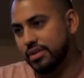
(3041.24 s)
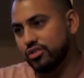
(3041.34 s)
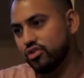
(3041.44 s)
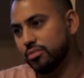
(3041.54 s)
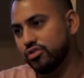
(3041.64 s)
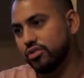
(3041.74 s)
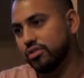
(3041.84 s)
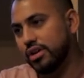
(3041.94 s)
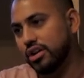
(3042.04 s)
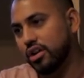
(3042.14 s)

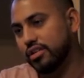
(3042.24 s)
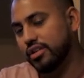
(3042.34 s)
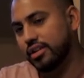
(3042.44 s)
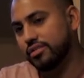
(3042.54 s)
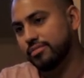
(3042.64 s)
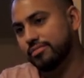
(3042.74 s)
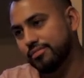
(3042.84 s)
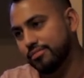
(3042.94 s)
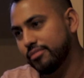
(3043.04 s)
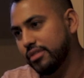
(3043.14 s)
scripture in context.
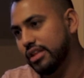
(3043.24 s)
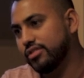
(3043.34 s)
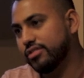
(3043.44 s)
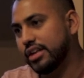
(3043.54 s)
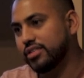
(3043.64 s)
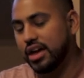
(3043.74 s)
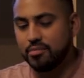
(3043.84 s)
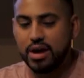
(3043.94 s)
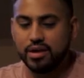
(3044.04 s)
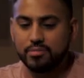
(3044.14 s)
That's kind
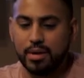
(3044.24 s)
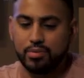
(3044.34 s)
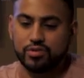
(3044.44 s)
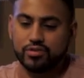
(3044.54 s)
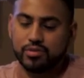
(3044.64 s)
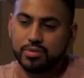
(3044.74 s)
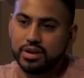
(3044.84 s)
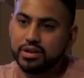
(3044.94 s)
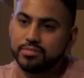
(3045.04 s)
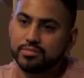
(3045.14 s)
of my personal
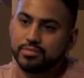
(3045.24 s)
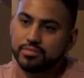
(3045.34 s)
opinion.